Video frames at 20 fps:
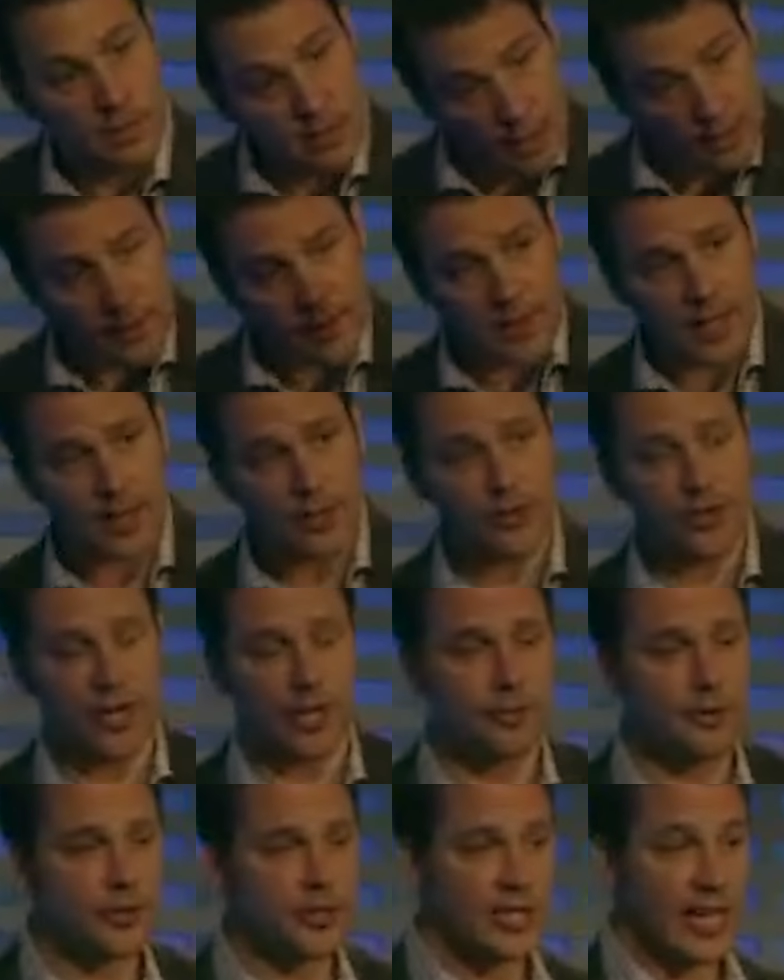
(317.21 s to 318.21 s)
The other thing she
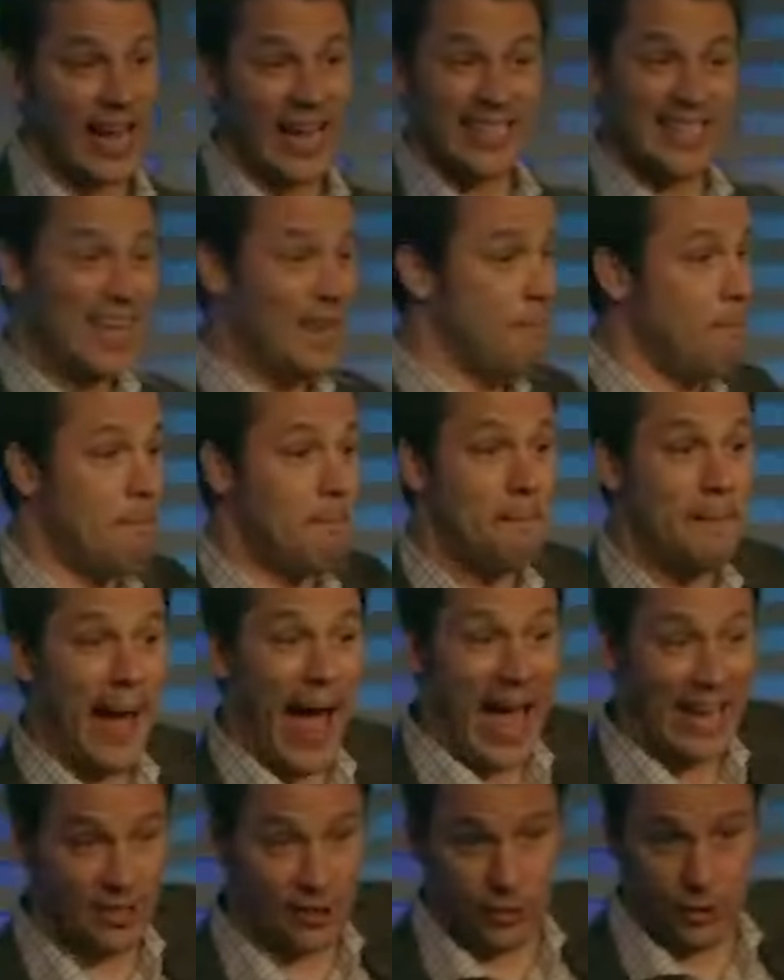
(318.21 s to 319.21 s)
understands and
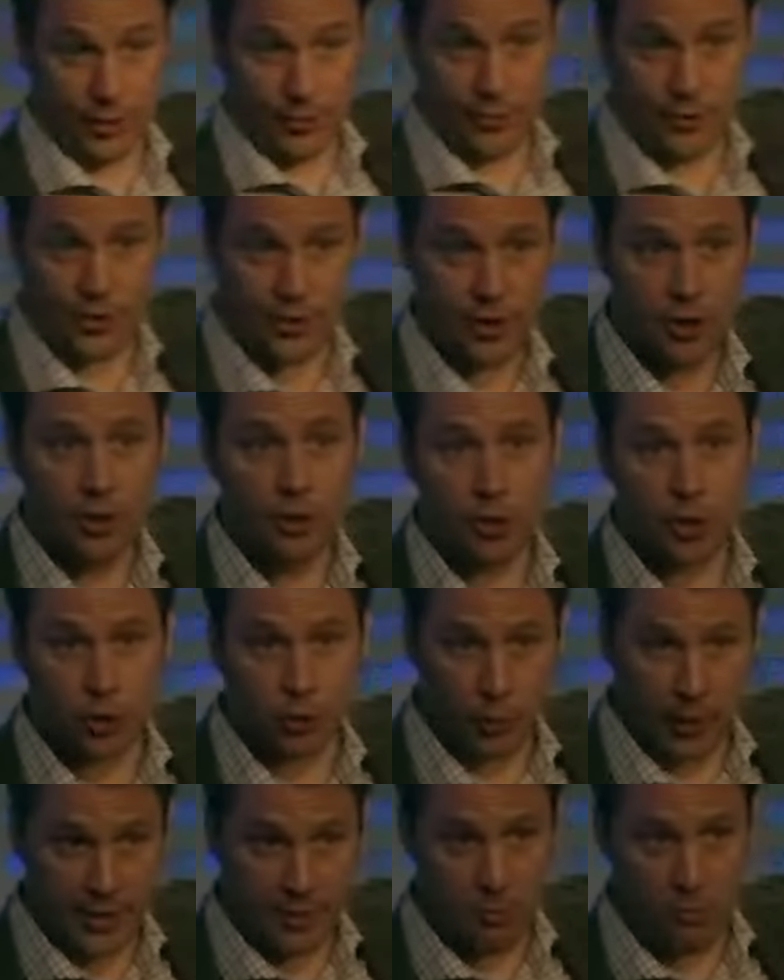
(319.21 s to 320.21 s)
masters
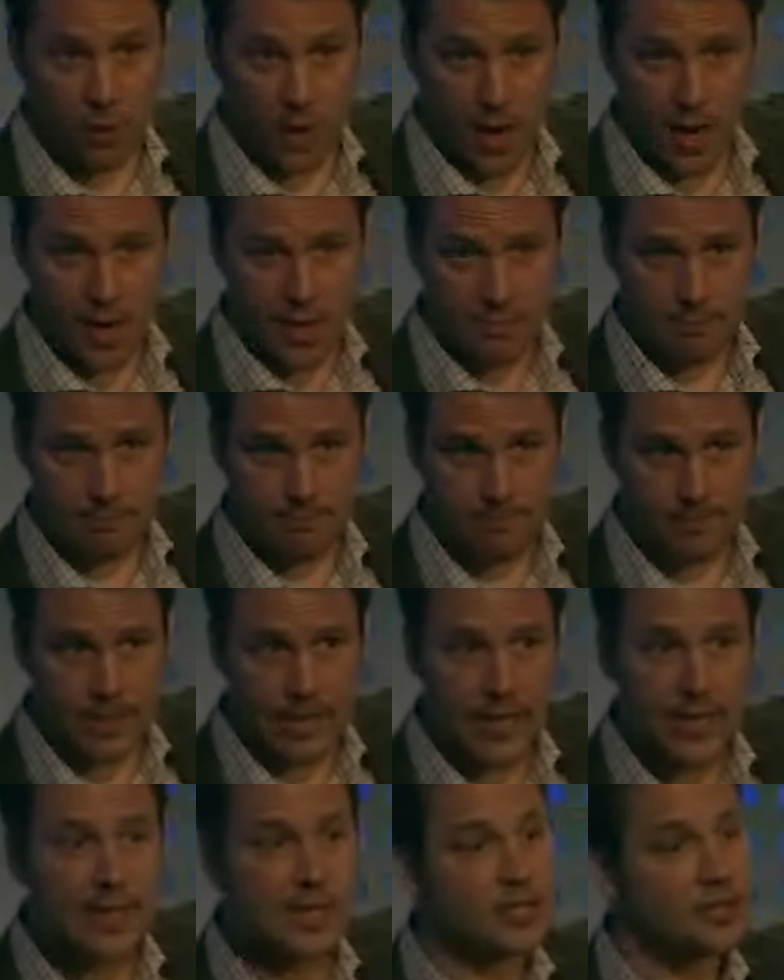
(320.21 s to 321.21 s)
straight away
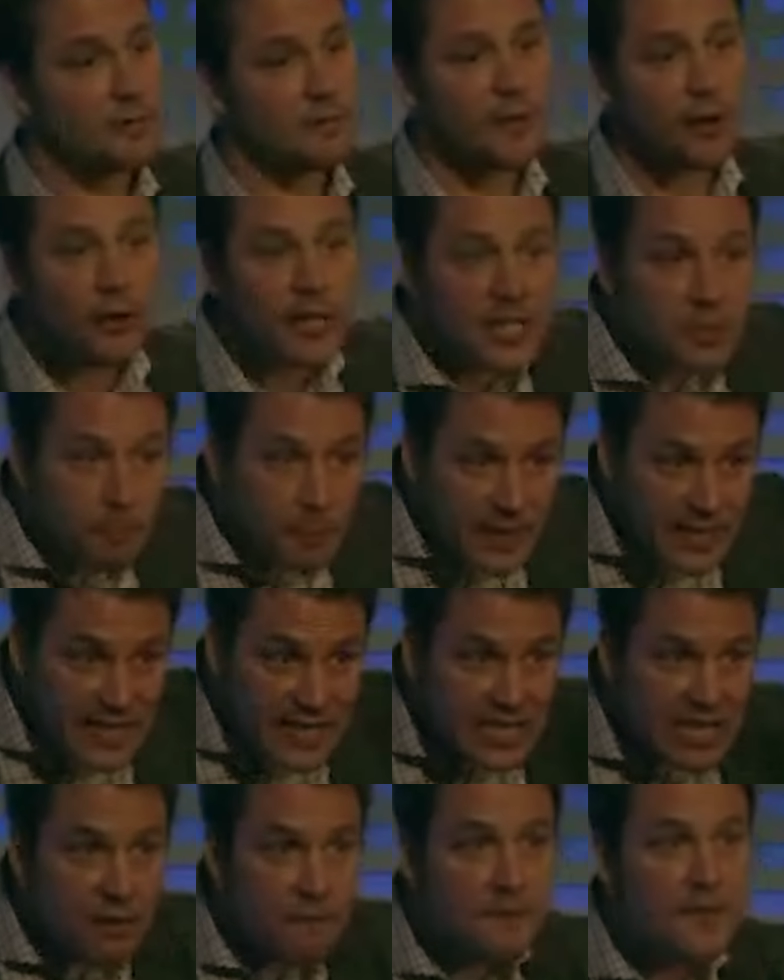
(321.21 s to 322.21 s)
is the very
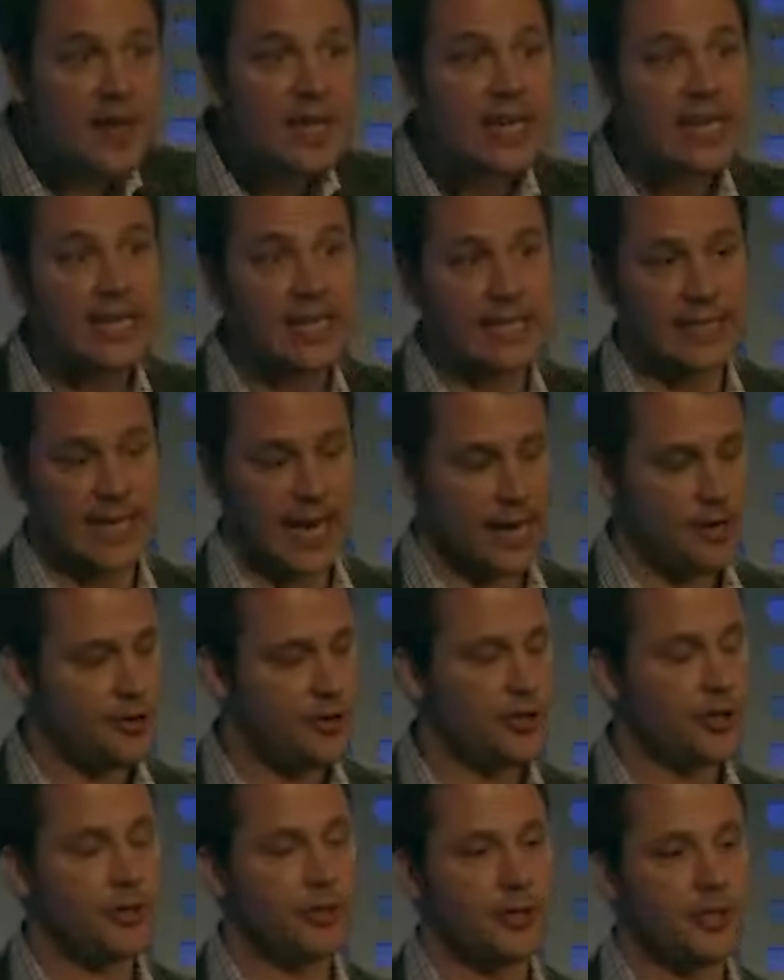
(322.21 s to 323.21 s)
specific and
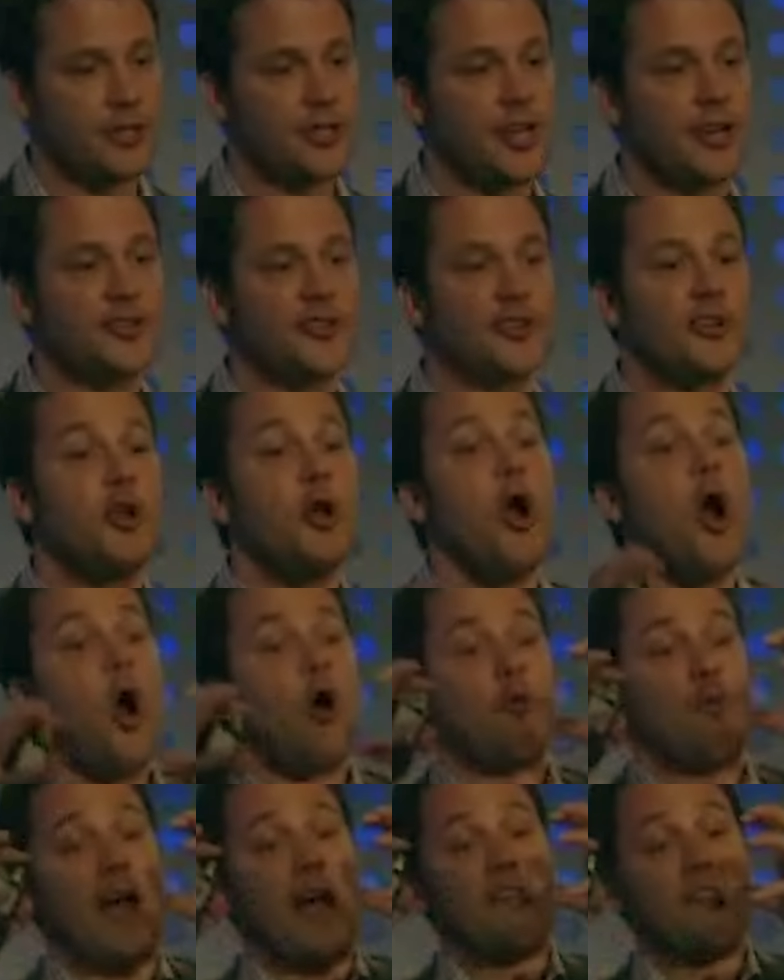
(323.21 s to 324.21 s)
intentional decision
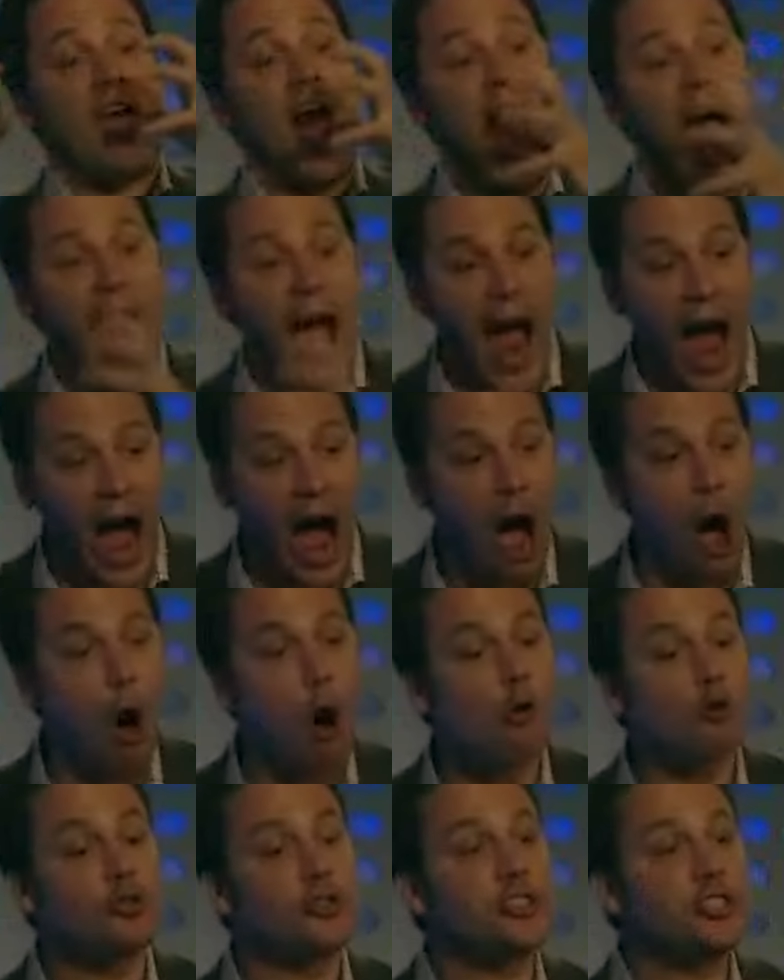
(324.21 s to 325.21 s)
around
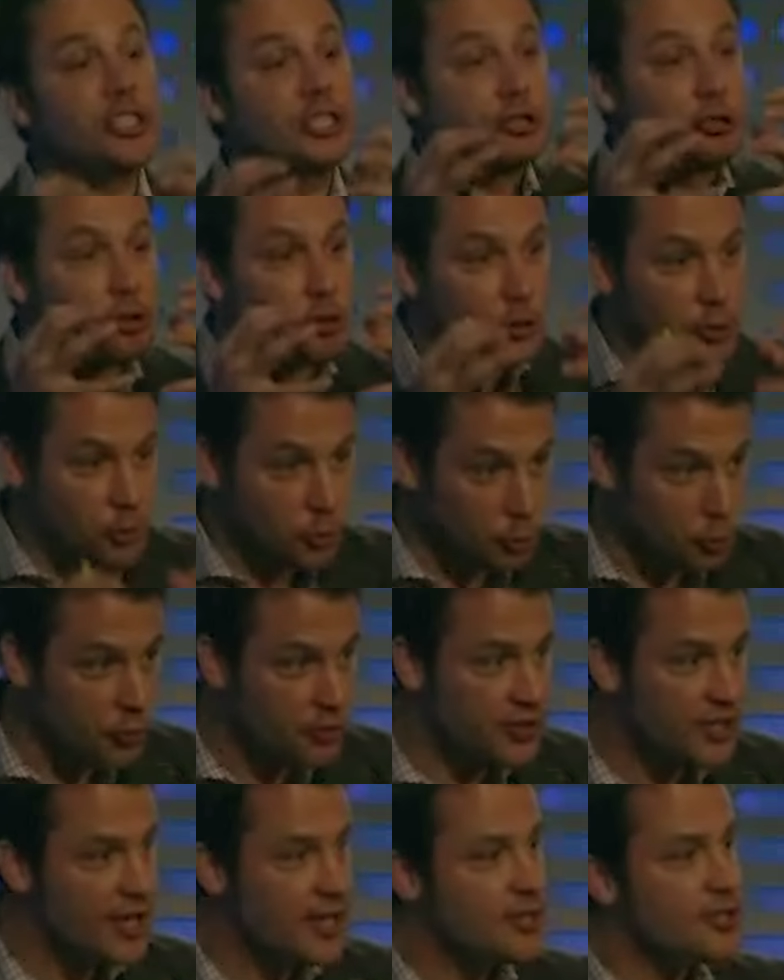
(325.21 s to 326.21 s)
how she
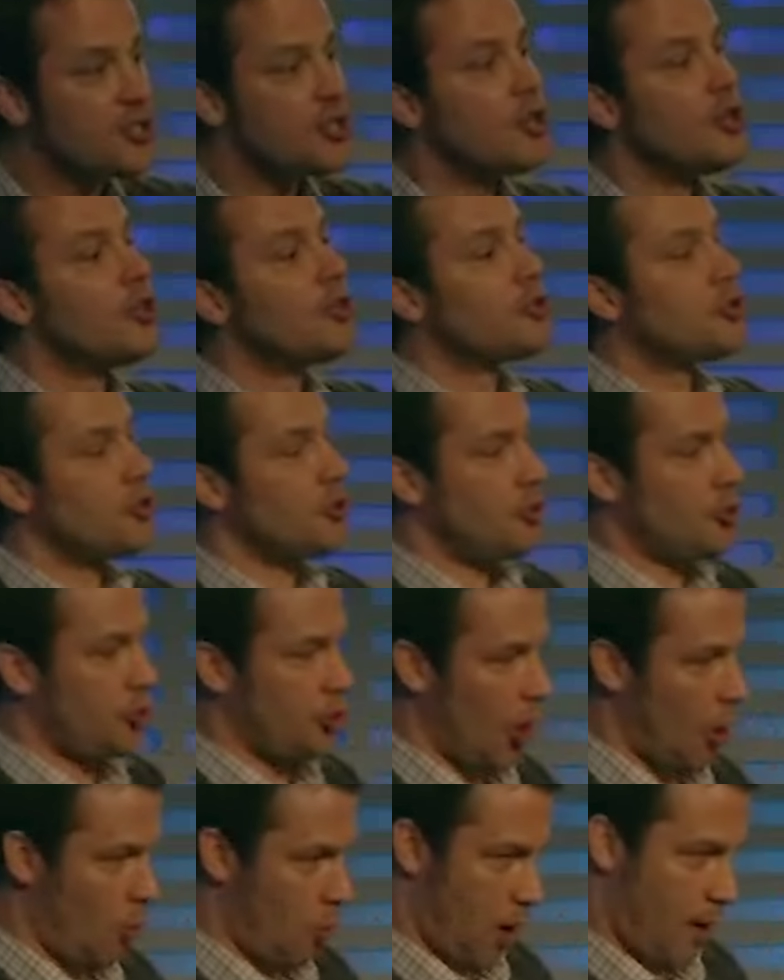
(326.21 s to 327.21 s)
chooses to
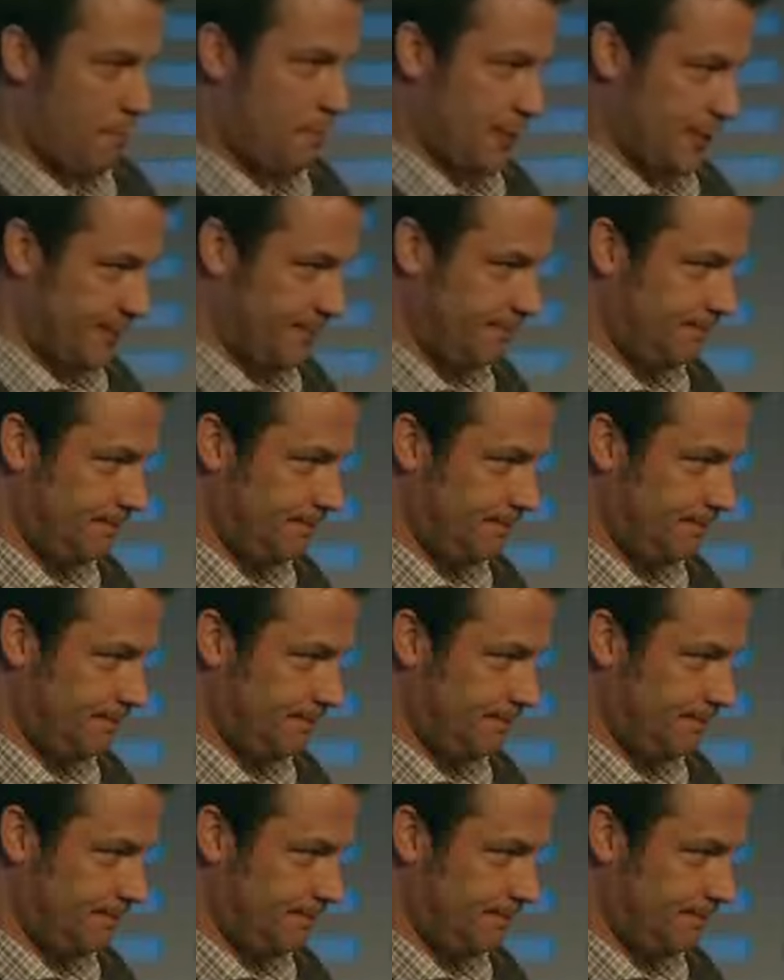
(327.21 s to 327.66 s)
show up